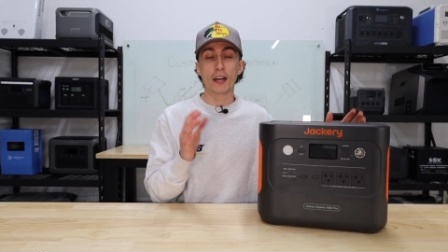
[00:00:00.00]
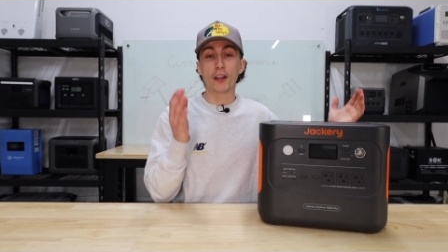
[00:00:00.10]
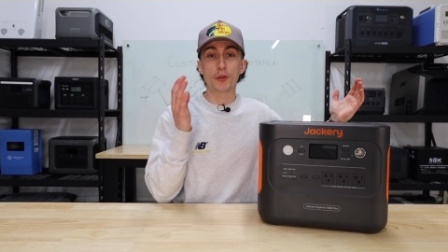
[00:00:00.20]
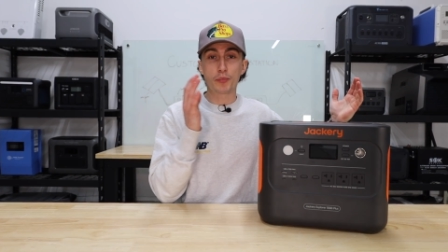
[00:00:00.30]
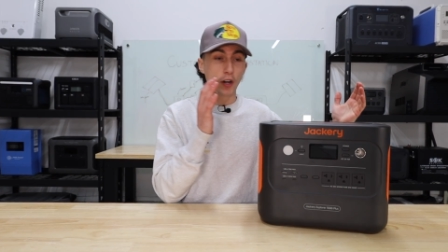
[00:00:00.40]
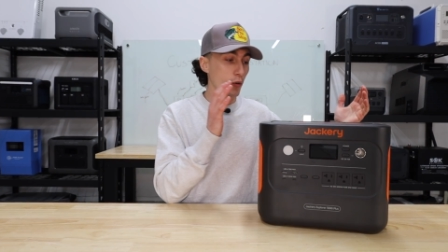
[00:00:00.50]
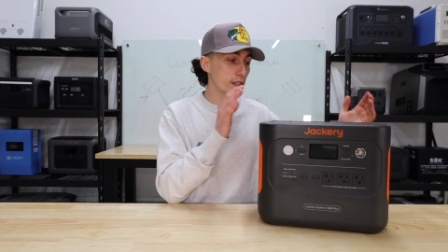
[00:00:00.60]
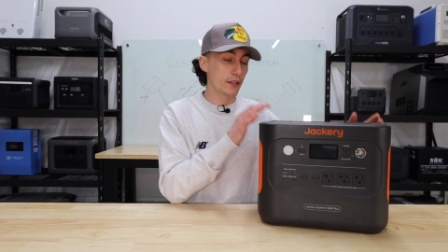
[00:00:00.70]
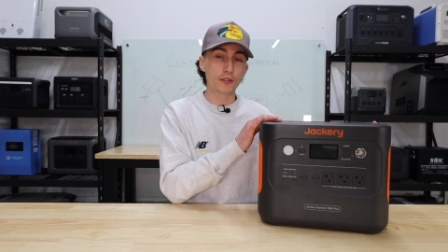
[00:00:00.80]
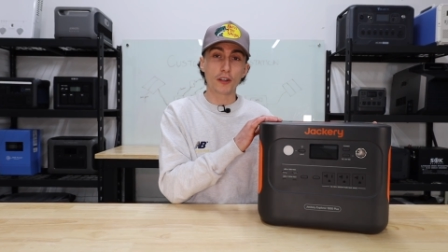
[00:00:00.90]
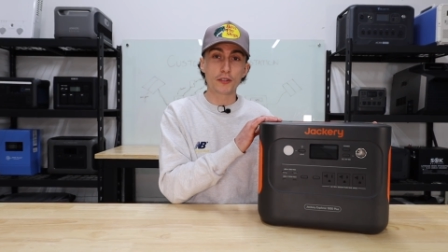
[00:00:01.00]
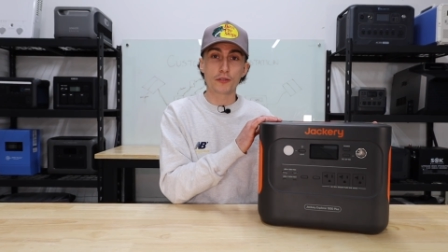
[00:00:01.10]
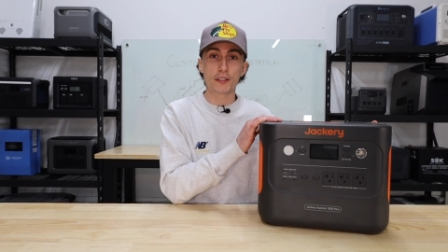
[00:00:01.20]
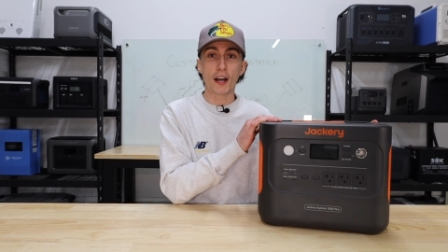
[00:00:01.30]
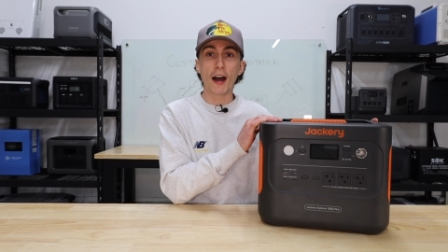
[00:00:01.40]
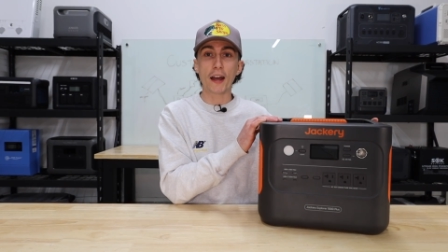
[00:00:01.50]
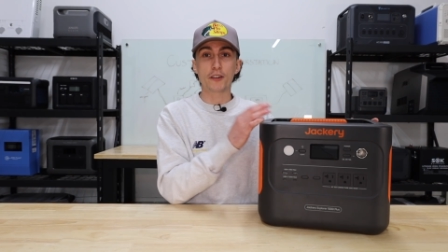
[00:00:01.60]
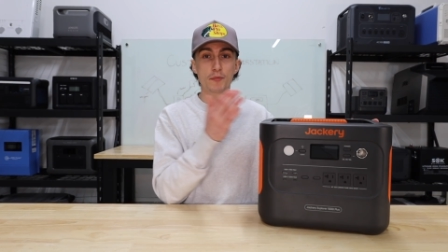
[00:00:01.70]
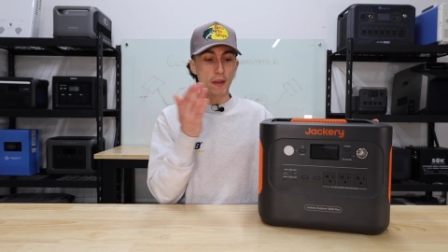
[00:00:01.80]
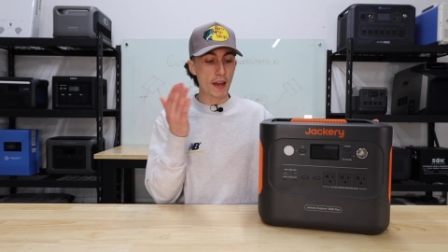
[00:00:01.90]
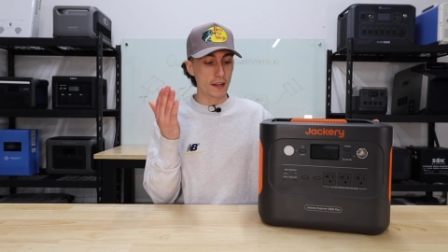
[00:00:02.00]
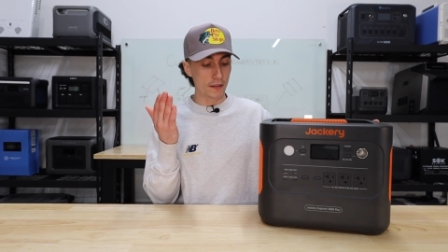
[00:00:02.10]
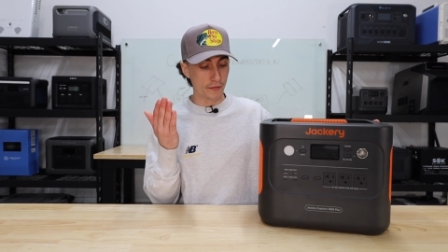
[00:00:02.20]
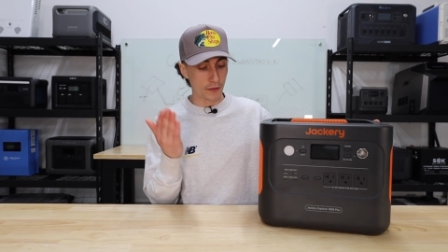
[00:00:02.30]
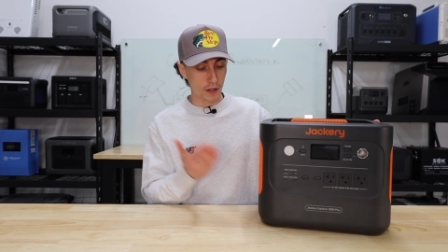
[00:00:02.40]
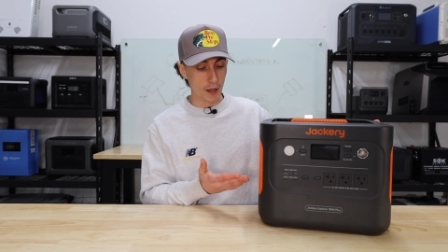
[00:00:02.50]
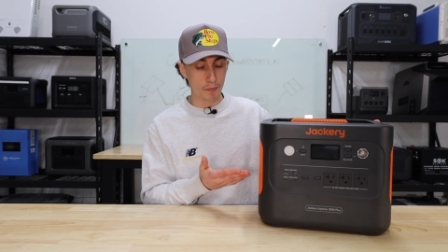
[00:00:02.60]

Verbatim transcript: Another pro is that there's also just a higher demand for a